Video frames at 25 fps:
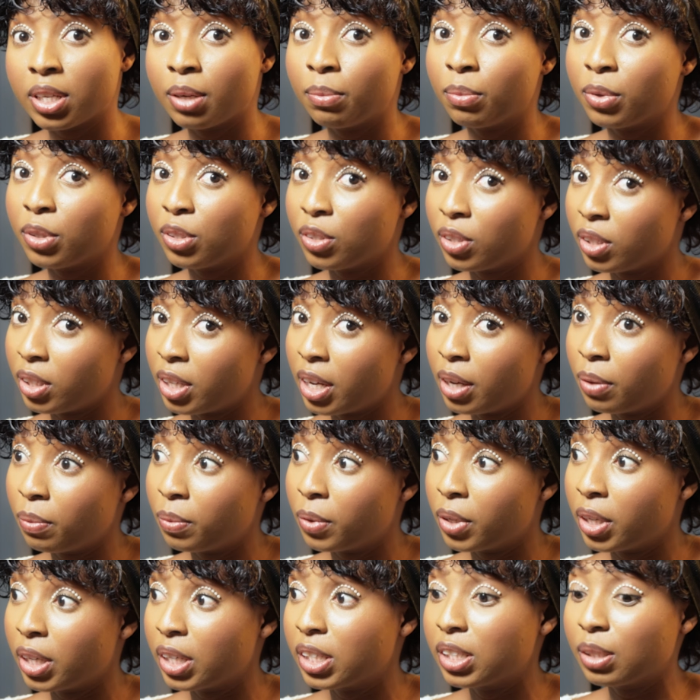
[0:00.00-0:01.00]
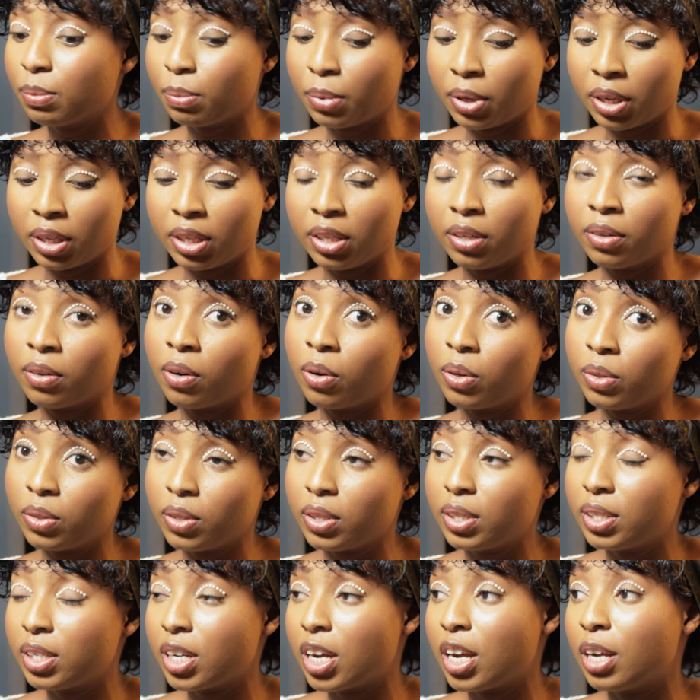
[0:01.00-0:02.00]
temperature light works, but there are
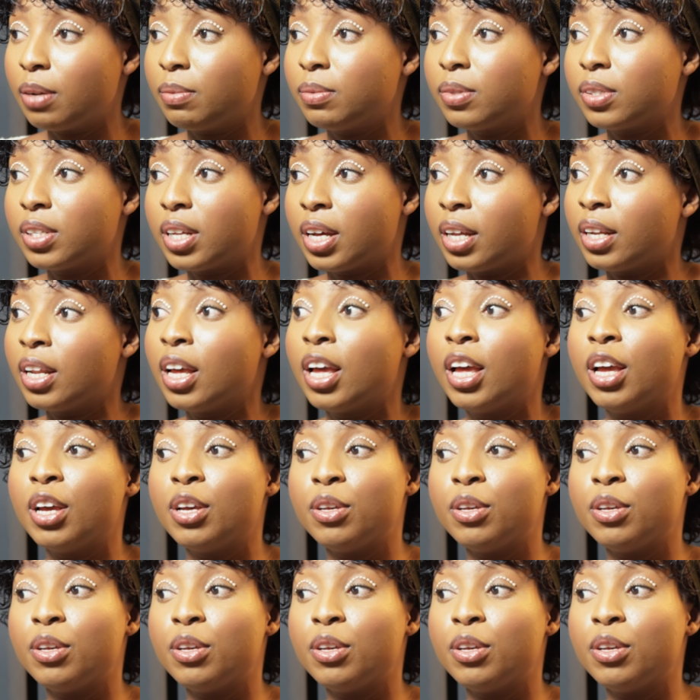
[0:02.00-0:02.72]
also times that